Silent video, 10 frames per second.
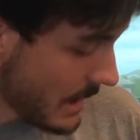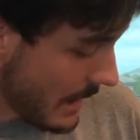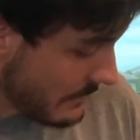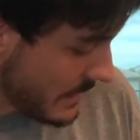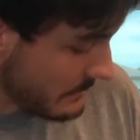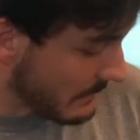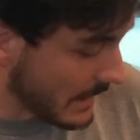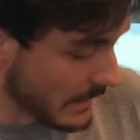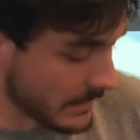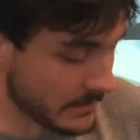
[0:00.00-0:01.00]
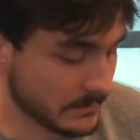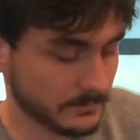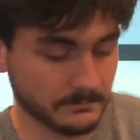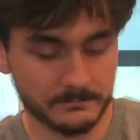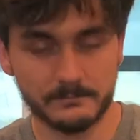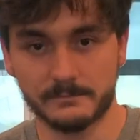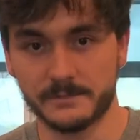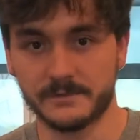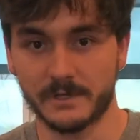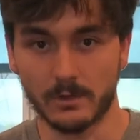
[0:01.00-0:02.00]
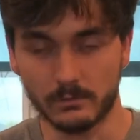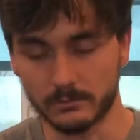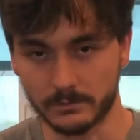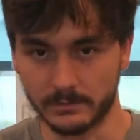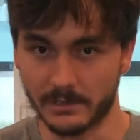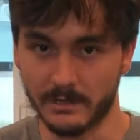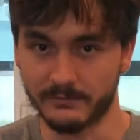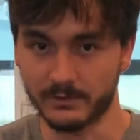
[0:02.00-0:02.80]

And then my zone, if